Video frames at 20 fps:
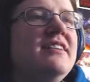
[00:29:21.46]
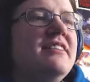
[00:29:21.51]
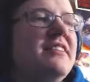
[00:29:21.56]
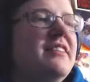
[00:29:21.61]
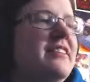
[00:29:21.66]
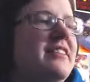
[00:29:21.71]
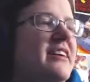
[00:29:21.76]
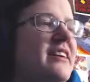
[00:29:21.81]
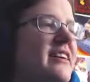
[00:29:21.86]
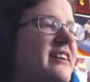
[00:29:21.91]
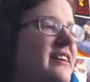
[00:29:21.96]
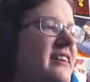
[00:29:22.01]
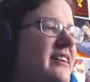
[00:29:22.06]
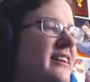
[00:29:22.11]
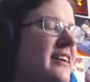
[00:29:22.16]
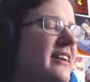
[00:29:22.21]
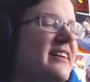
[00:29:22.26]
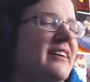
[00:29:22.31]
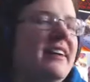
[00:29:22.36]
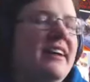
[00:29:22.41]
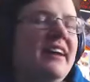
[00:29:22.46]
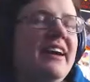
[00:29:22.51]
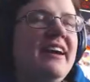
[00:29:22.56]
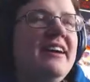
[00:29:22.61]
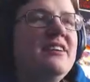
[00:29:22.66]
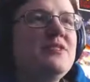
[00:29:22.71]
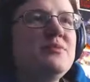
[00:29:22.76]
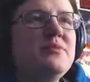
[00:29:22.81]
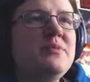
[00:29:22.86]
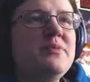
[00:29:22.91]
the
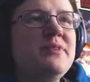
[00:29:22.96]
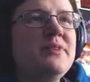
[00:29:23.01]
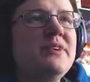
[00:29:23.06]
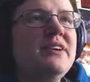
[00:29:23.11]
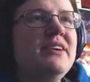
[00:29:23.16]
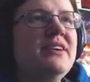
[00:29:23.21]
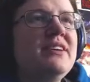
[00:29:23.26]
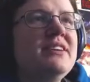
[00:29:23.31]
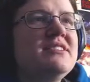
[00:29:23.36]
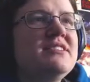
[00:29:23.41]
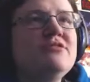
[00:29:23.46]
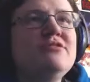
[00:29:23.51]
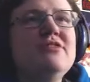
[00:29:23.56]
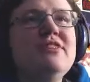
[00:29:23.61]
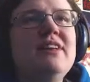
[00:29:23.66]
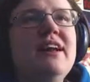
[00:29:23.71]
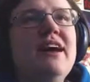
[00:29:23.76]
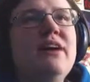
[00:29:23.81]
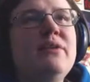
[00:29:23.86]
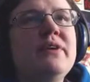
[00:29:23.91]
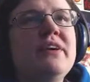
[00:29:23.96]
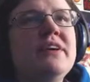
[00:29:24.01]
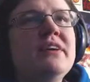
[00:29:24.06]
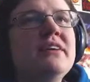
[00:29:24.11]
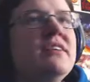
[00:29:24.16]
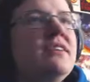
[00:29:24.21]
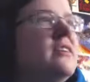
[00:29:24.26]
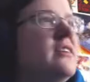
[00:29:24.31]
item is a flower